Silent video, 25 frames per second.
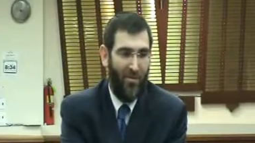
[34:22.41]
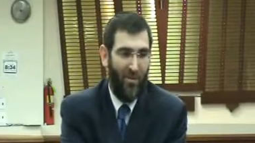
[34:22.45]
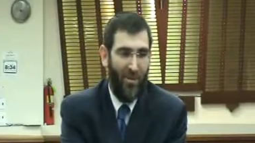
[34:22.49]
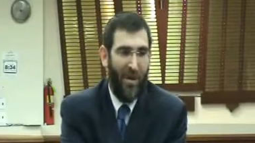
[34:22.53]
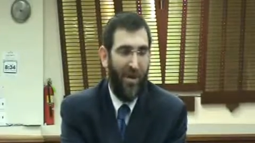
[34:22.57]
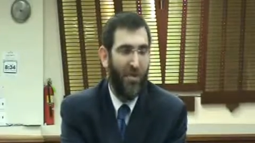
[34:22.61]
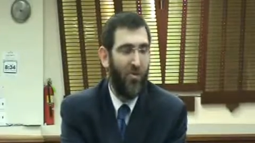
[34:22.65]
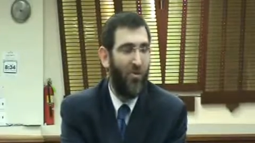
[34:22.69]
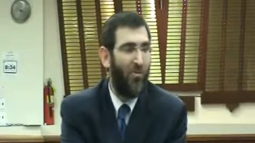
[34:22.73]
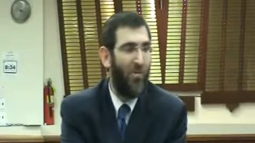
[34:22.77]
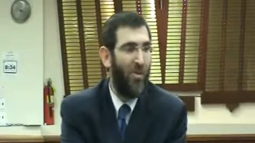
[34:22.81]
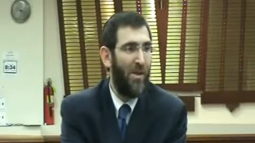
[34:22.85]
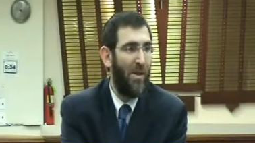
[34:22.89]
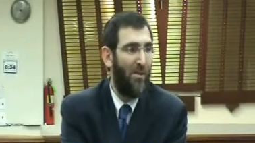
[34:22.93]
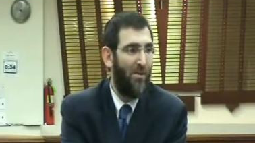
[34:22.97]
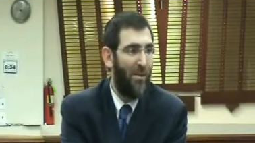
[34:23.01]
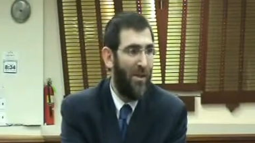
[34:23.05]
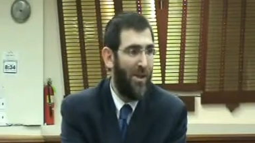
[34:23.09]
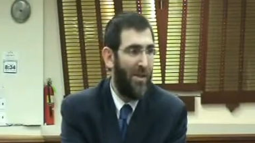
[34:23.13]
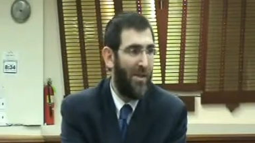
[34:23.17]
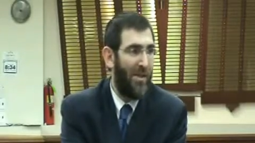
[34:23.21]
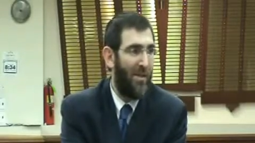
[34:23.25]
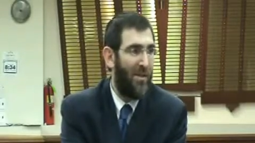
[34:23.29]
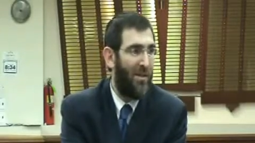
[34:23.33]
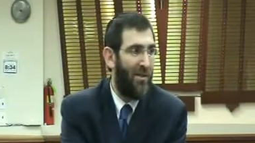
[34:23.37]
the extra piece
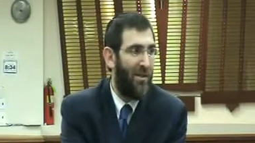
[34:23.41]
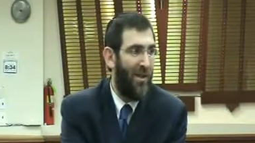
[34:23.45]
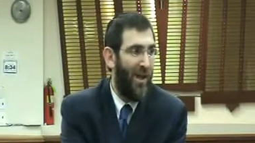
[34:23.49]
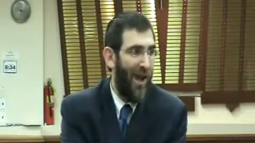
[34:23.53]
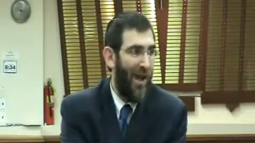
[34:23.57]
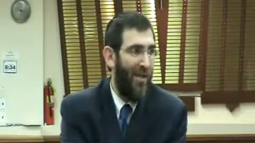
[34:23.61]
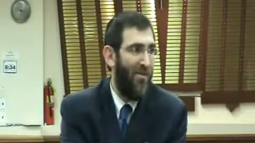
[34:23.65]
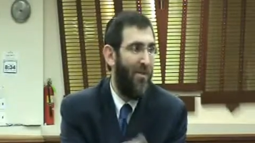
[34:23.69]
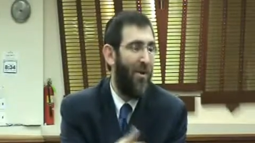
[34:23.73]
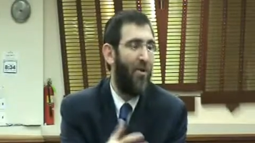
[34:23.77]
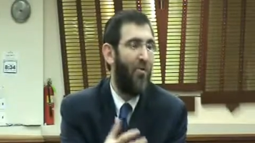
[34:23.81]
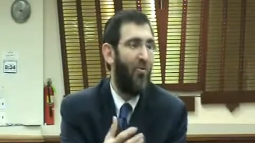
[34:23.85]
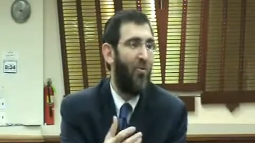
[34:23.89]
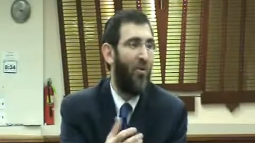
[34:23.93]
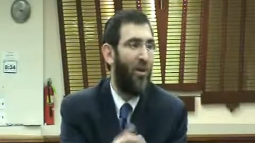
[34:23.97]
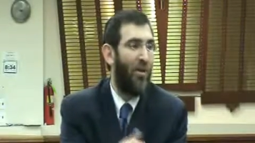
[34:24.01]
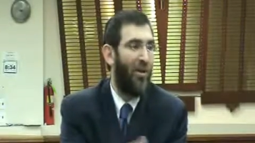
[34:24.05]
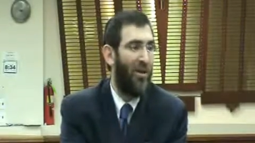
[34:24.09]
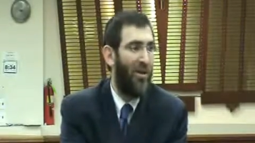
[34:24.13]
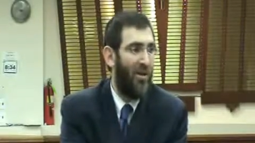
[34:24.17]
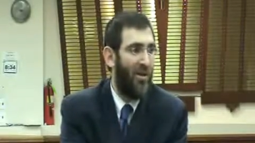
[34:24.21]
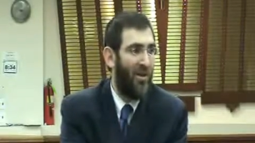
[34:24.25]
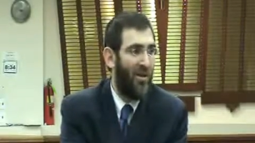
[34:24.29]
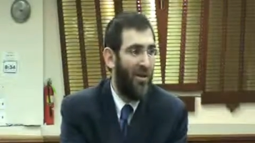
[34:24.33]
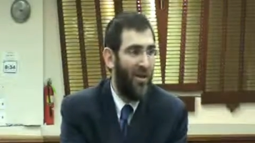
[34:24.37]
of pizza. I'm
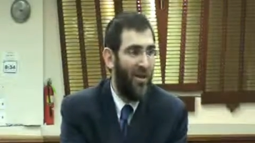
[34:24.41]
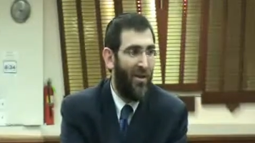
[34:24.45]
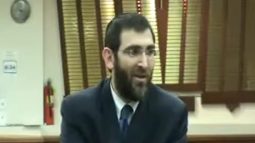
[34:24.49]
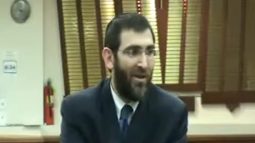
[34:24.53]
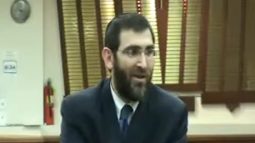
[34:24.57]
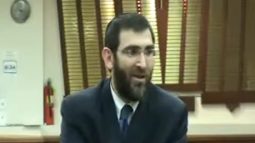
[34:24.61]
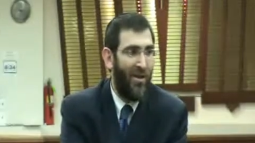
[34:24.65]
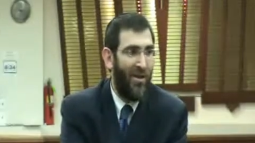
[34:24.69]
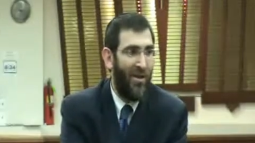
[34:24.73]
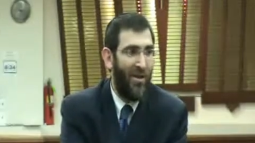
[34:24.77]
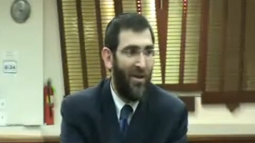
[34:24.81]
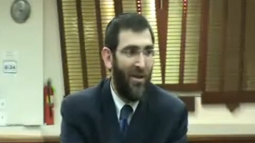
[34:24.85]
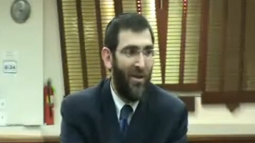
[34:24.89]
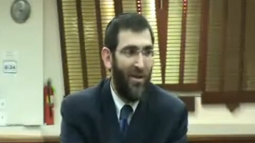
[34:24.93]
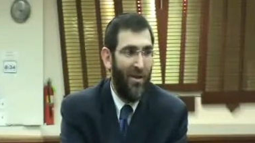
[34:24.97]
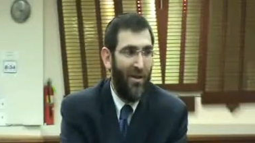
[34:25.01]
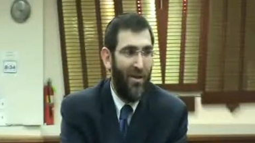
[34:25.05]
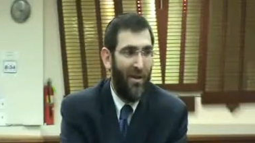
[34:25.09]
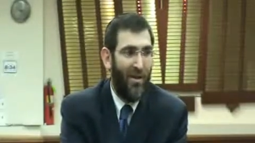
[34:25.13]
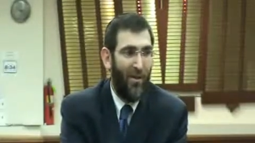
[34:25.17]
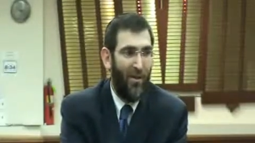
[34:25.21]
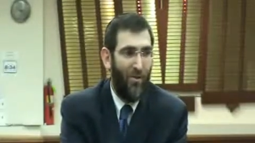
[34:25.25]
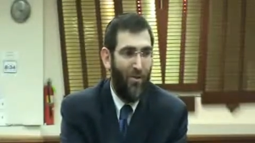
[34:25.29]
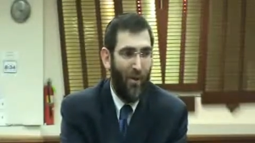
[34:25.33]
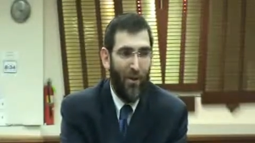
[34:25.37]
hungry.
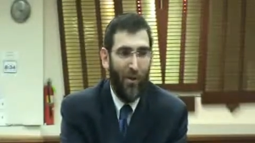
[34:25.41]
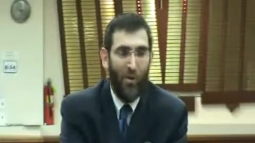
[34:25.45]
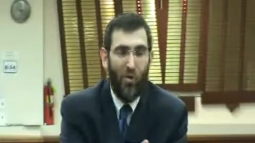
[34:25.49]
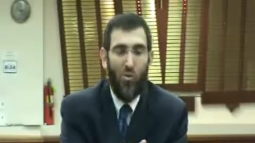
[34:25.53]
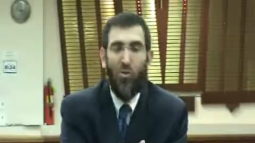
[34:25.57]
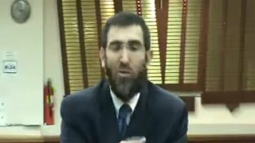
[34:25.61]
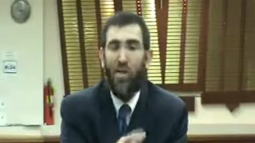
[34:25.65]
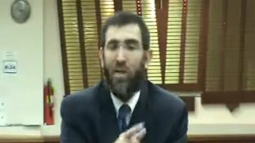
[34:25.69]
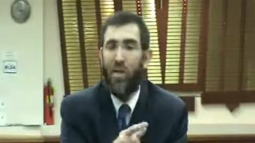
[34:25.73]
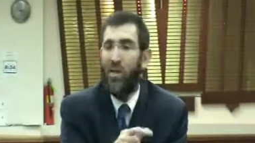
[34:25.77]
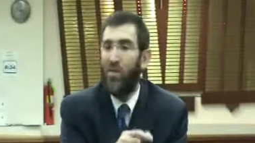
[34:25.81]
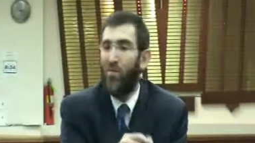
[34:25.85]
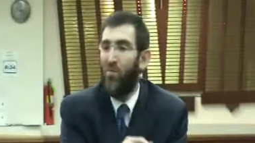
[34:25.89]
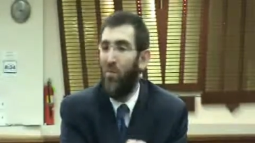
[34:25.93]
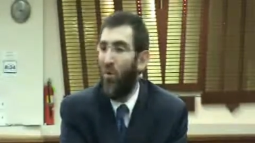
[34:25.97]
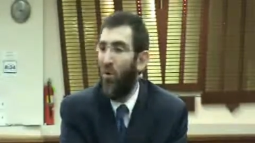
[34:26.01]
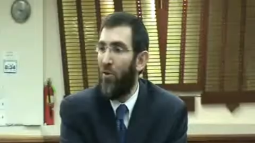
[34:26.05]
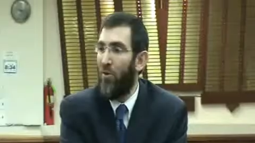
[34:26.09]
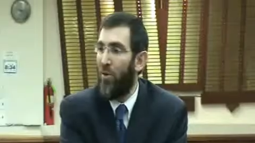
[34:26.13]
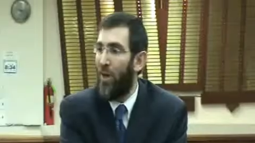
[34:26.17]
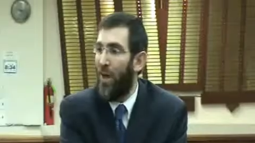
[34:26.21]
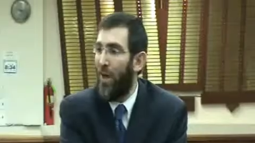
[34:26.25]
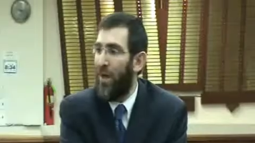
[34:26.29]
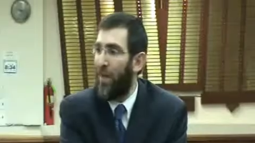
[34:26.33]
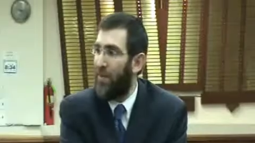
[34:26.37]
But you need it
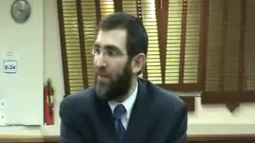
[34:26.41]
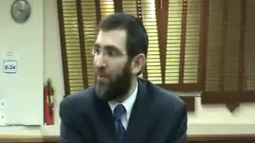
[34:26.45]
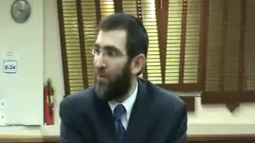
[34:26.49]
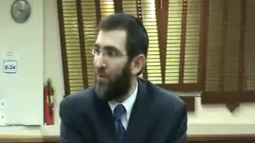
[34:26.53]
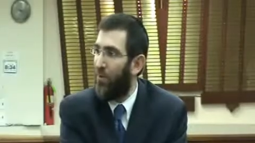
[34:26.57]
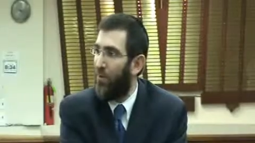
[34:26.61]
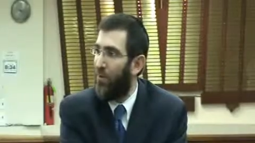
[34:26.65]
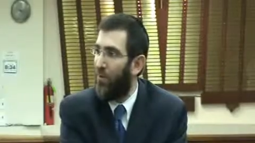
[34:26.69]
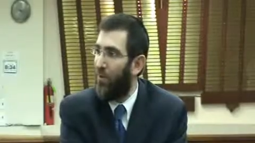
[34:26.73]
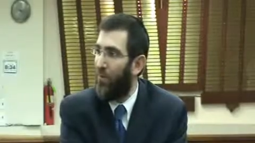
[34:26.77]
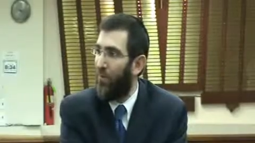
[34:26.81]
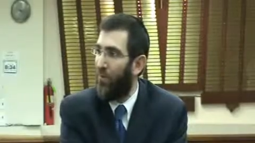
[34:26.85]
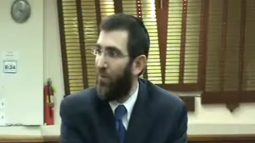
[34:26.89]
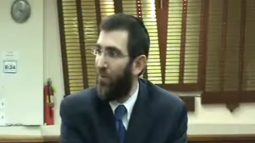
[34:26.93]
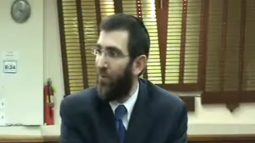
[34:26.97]
more than I do.